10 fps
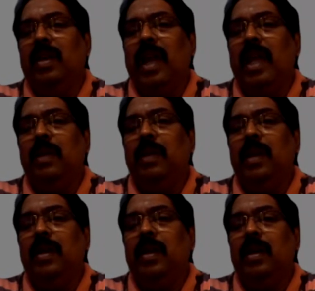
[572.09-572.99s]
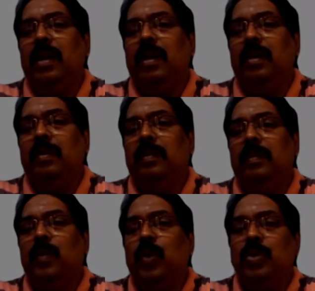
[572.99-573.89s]
can be
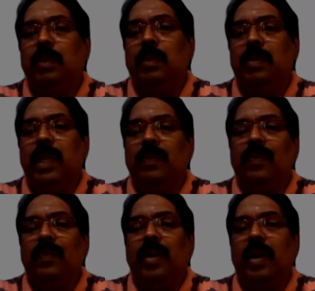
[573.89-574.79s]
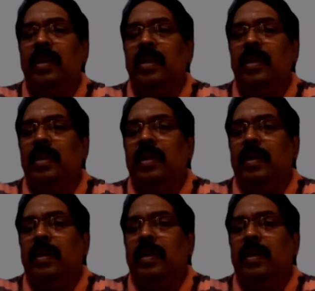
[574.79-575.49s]
more suitable even for a